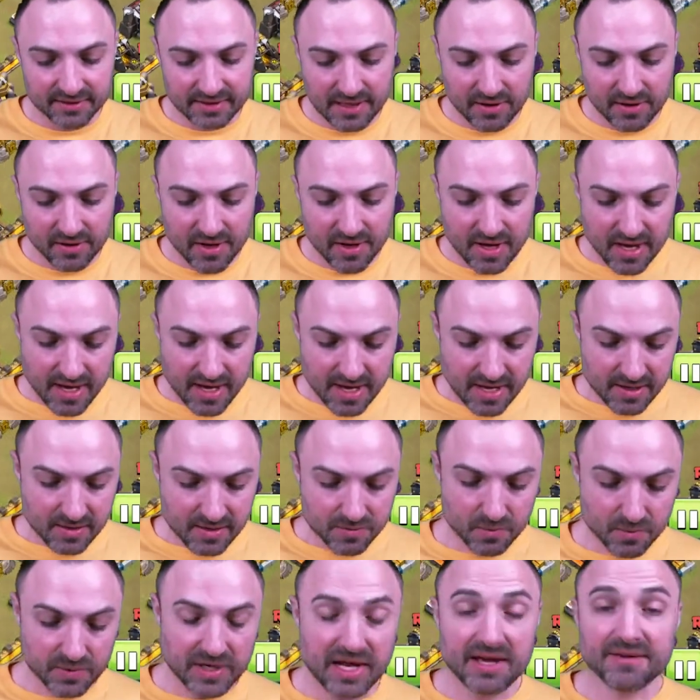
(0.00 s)
Now,
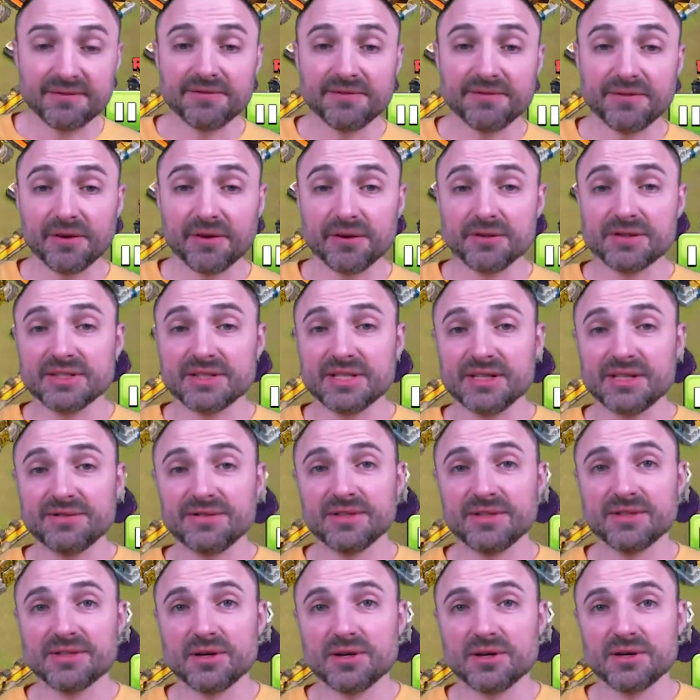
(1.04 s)
when I first
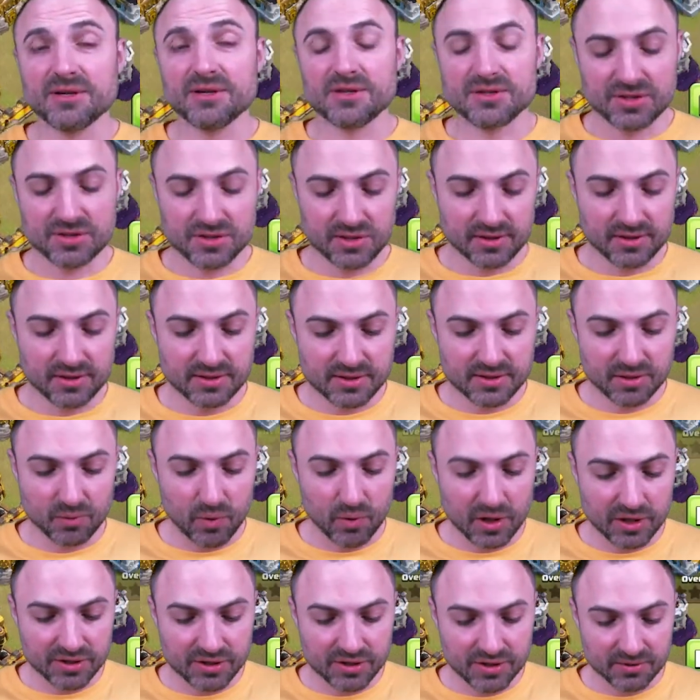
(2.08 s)
even started to
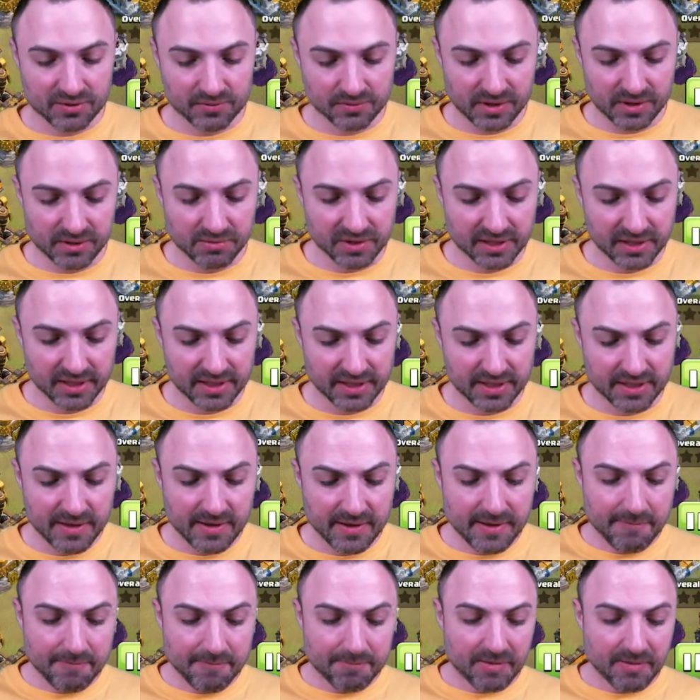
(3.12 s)
watch the replay,
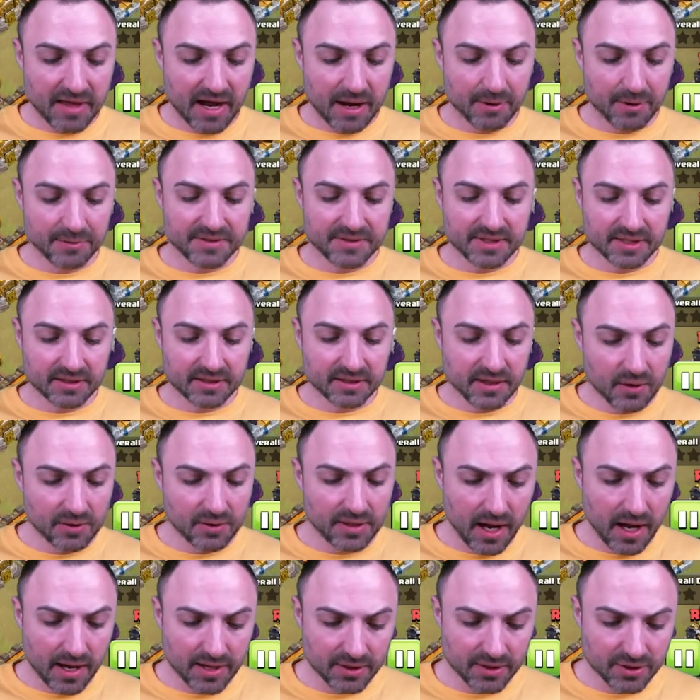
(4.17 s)
I was like, oh
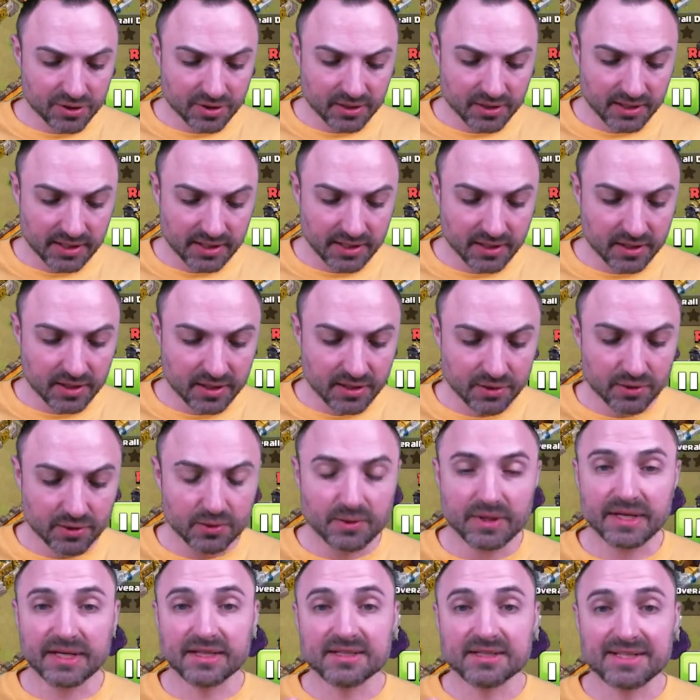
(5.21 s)
yeah, he should
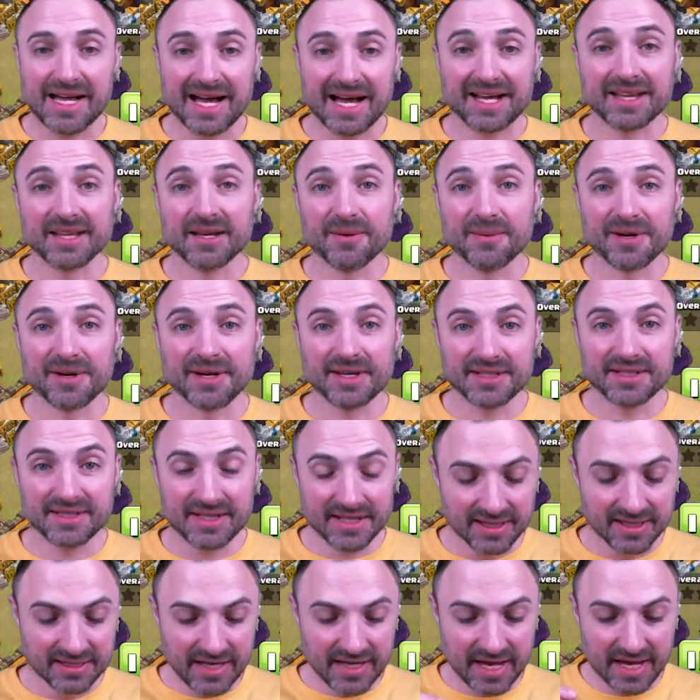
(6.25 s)
EQ exactly where he
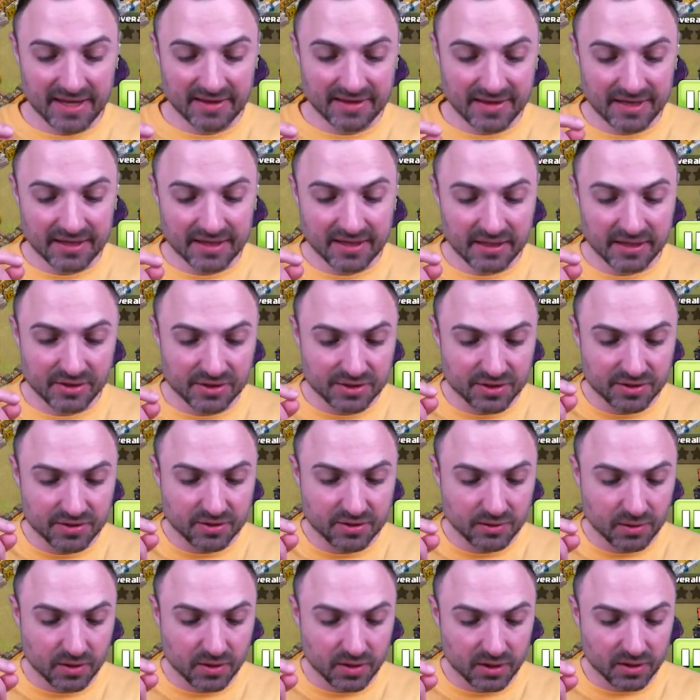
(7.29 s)
did, and then he should
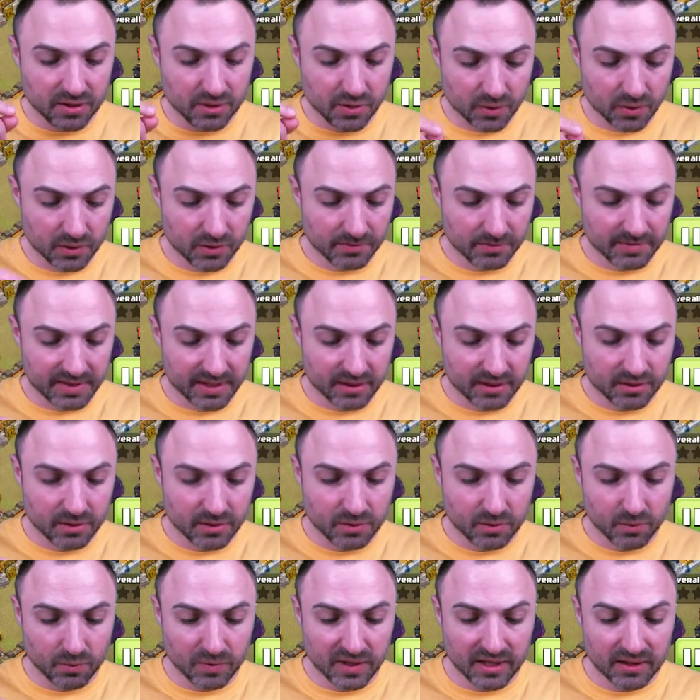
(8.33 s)
throw a golem in.
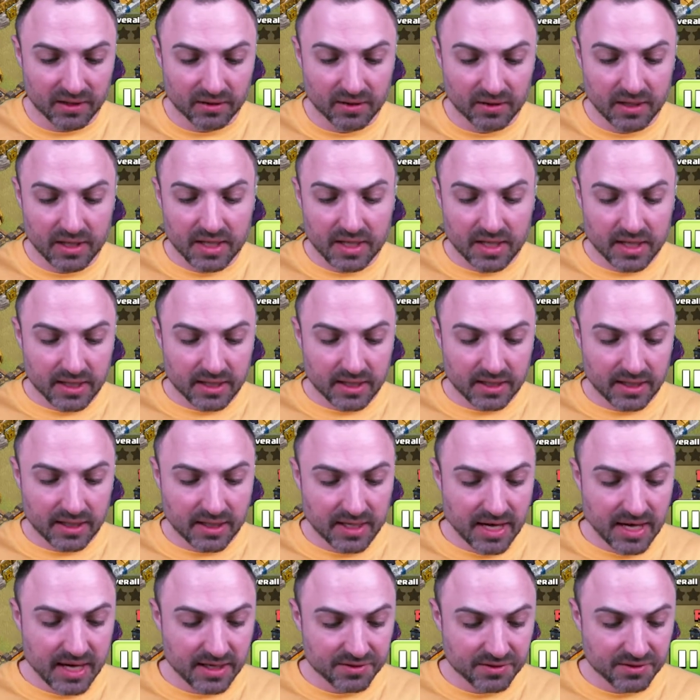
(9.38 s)
Well, he
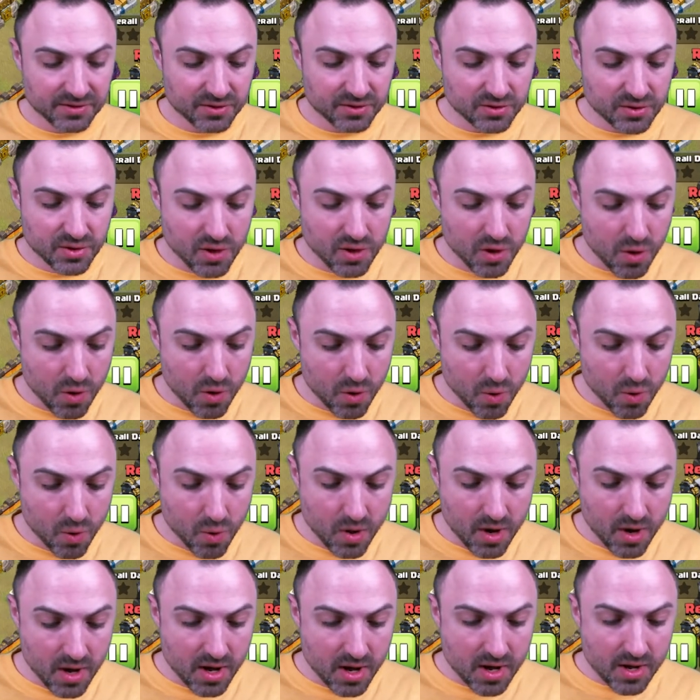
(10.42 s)
has
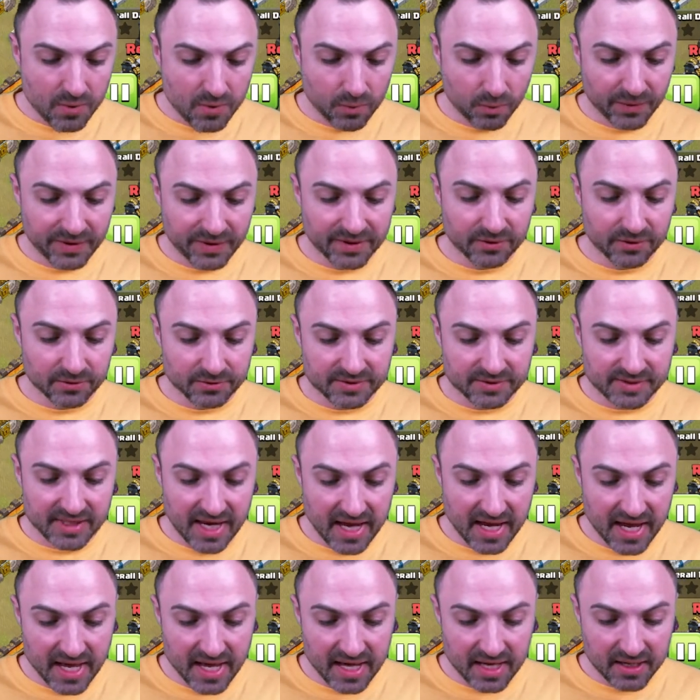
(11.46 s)
no real
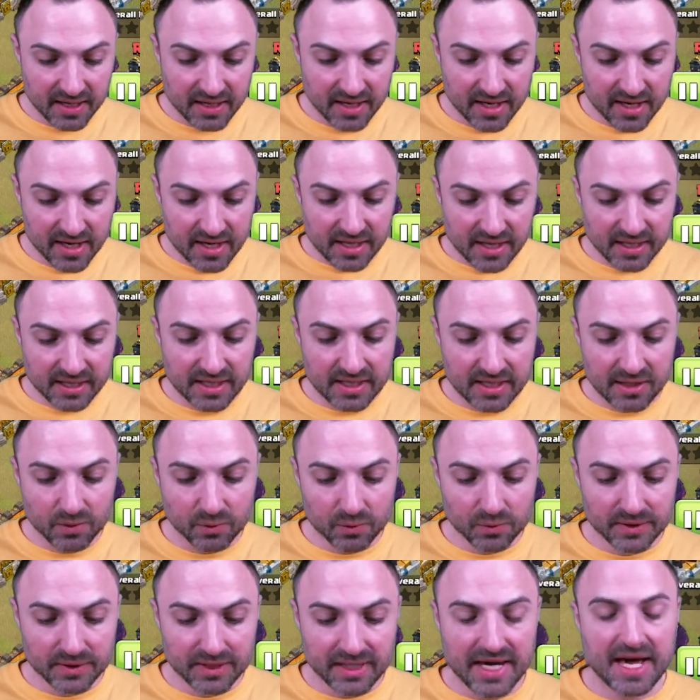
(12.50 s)
tank. He
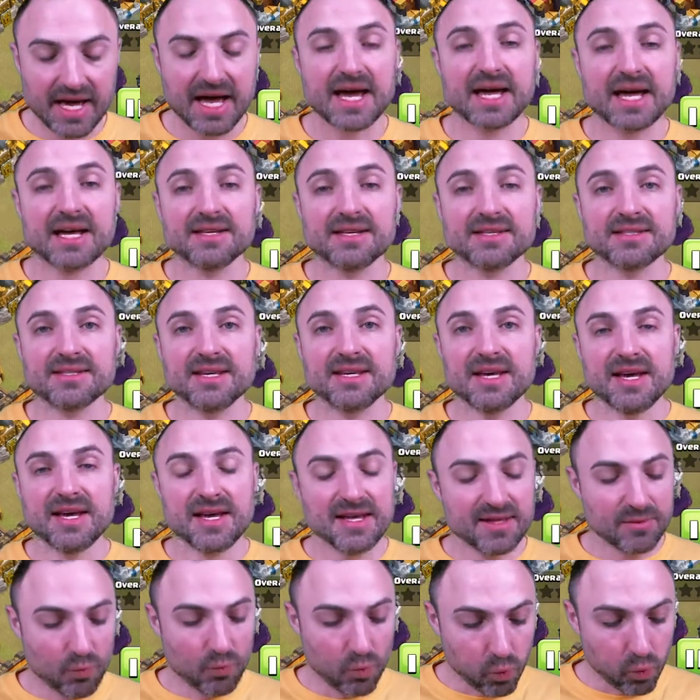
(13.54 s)
only has
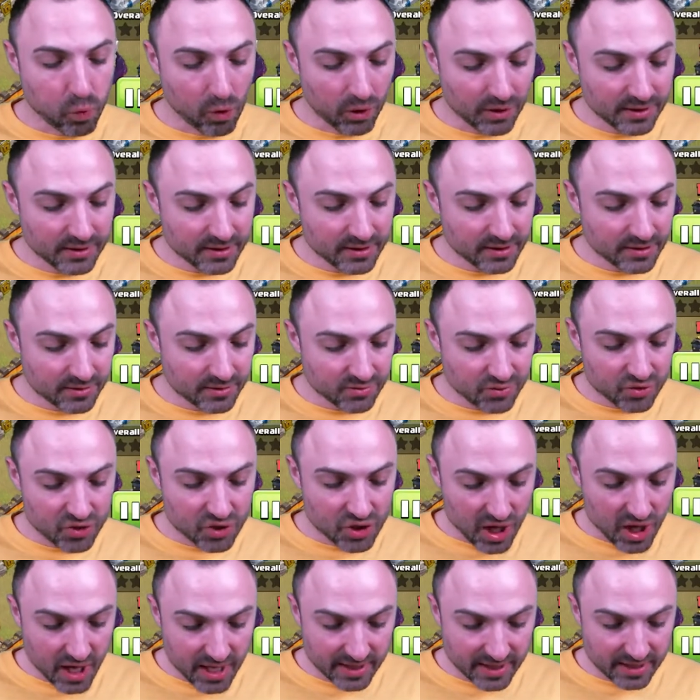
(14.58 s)
one
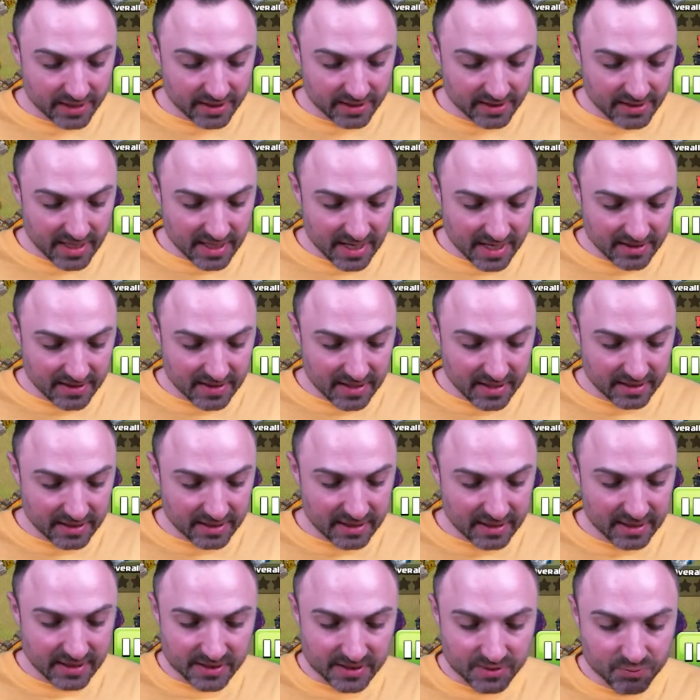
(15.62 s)
giant, and then
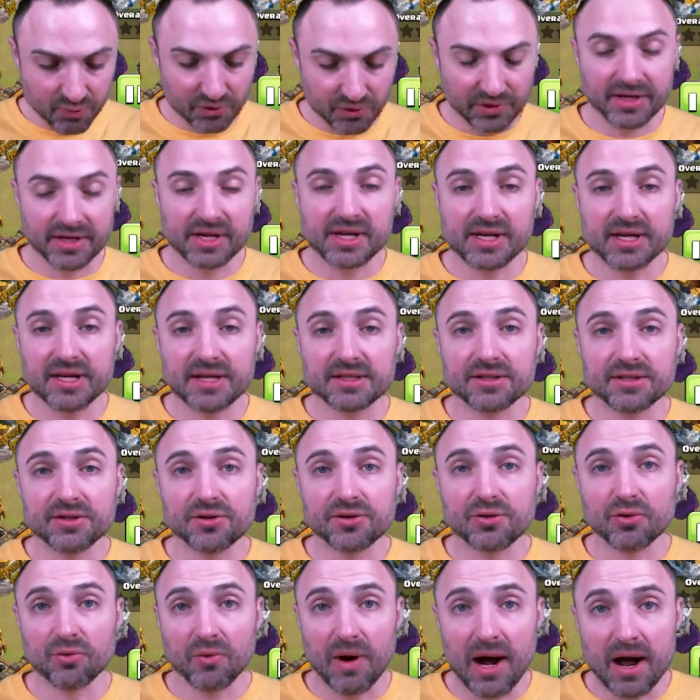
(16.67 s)
he's bringing in
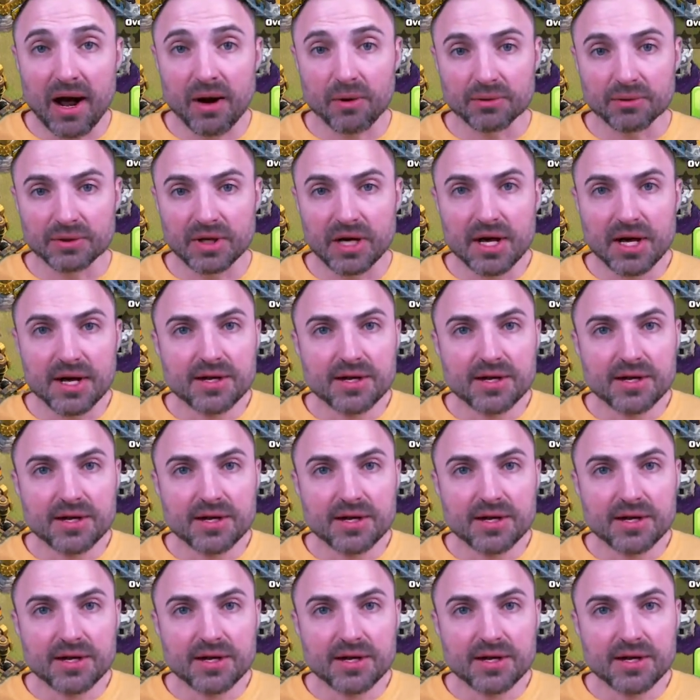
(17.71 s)
ground.